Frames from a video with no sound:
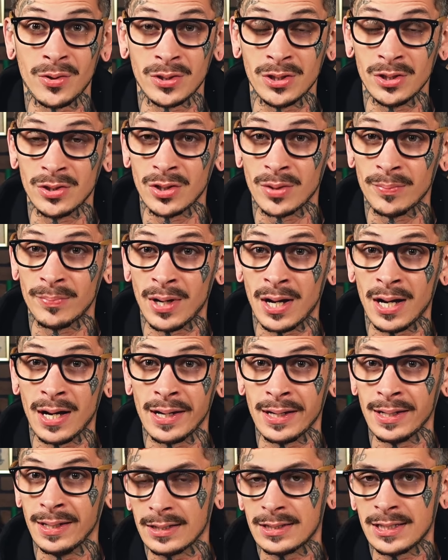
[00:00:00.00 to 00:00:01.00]
you got to
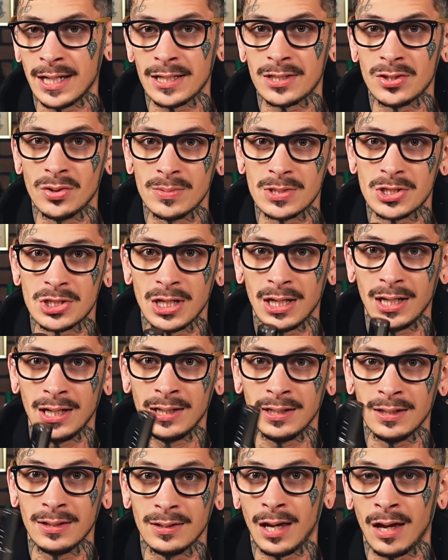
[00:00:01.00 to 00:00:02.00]
buy a tattoo
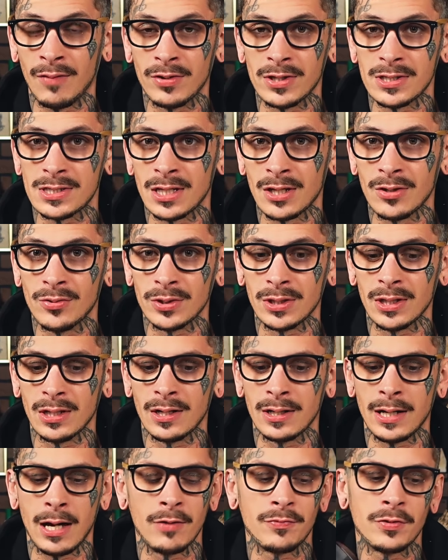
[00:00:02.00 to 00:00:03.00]
machine every single
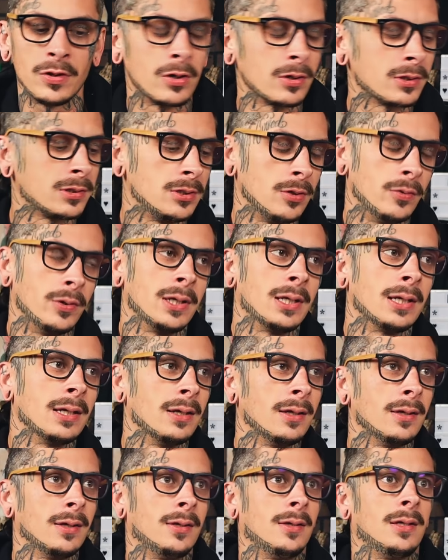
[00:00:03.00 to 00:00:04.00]
year. Now, if you're doing
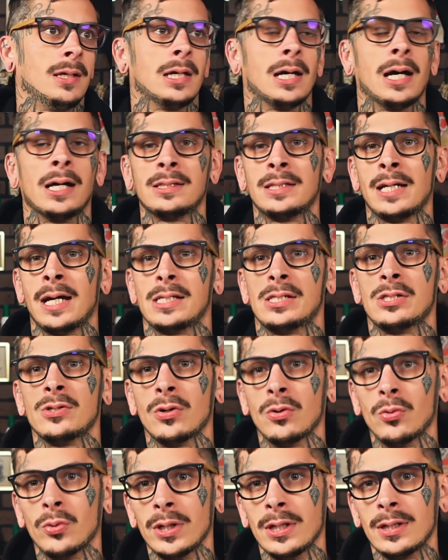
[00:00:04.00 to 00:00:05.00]
a tattoo
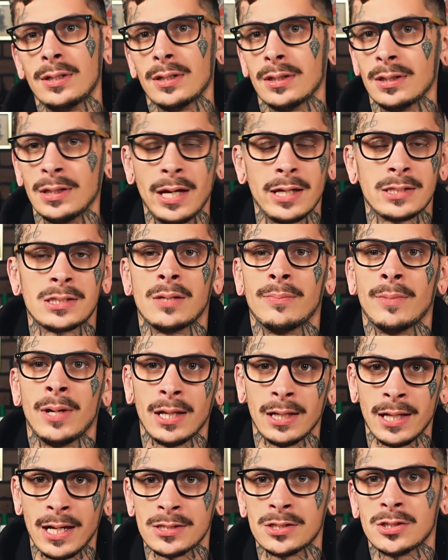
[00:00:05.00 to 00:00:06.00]
a week, yes, it
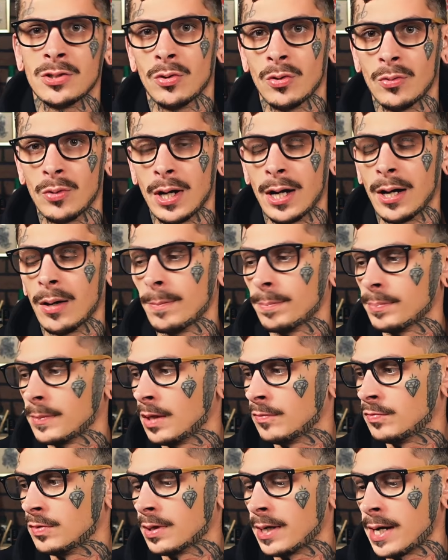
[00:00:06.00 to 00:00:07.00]
might last you a while.
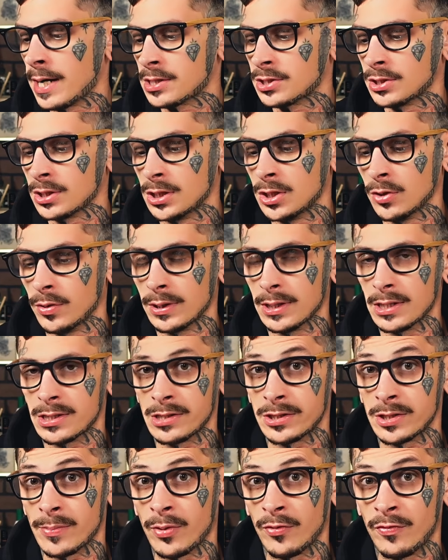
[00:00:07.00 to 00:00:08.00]
If you're actually doing this
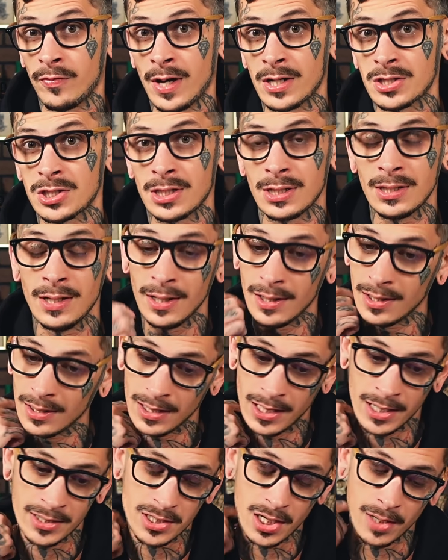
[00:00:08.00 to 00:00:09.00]
as a profession,
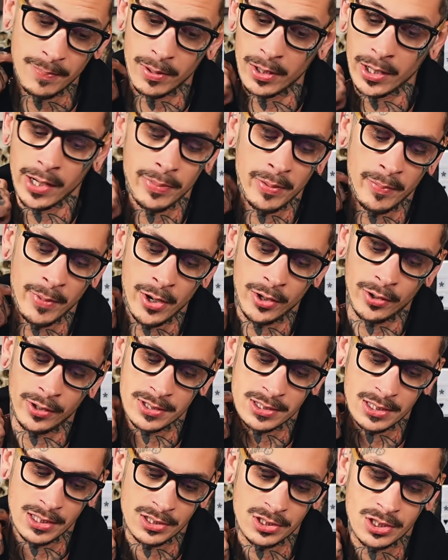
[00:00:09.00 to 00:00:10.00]
it's going to burn up the motor.
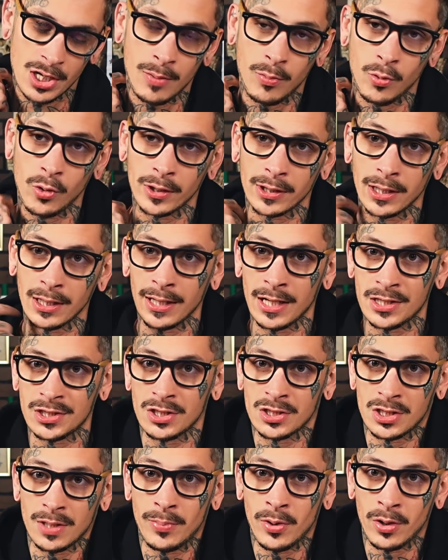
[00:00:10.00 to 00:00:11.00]
It's going to stop working. That's
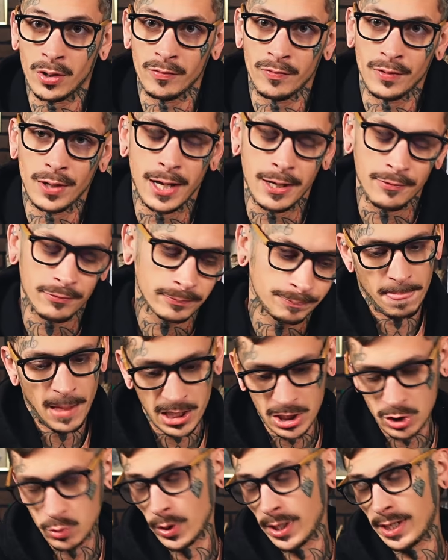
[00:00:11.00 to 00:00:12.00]
just a part of life.
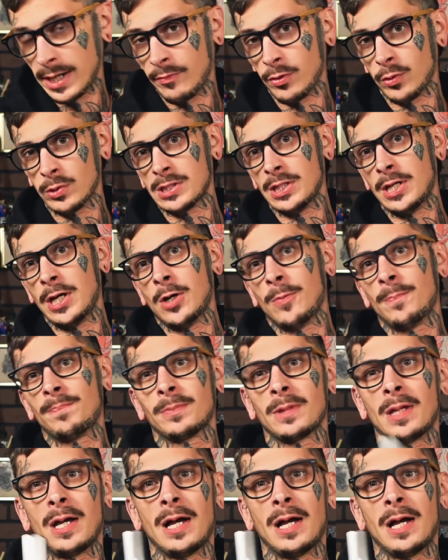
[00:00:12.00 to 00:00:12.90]
I just wanted everyone to know